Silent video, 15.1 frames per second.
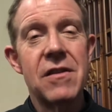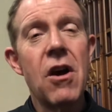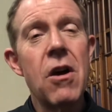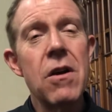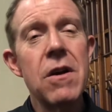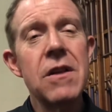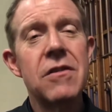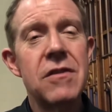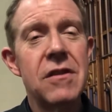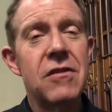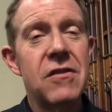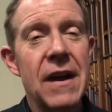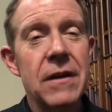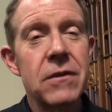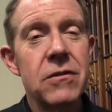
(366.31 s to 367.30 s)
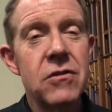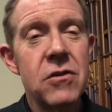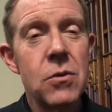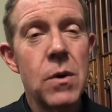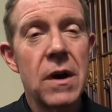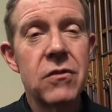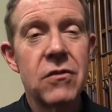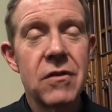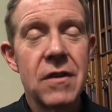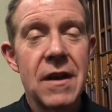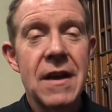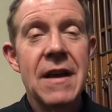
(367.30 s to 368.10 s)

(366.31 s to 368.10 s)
as hard as this sounds to us,